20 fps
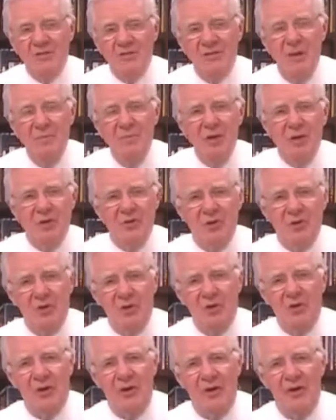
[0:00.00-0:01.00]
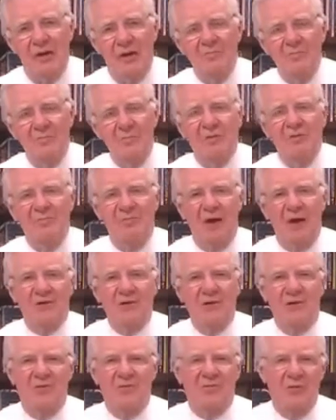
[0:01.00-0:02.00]
Simeon Kirlian
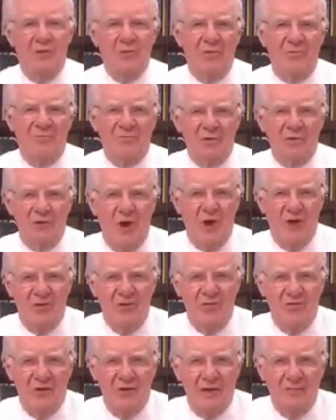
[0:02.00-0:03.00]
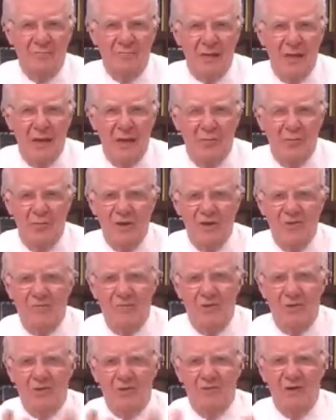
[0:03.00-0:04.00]
perfected a form of photography where he
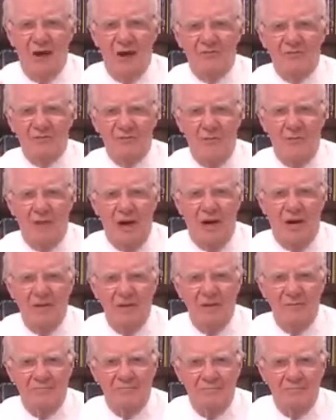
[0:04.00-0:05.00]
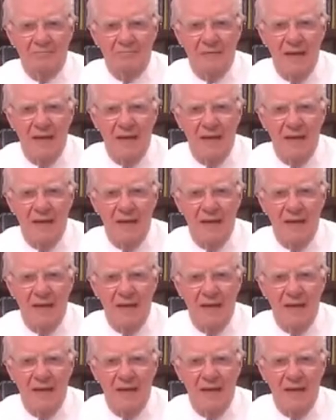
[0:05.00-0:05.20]
photographs the body,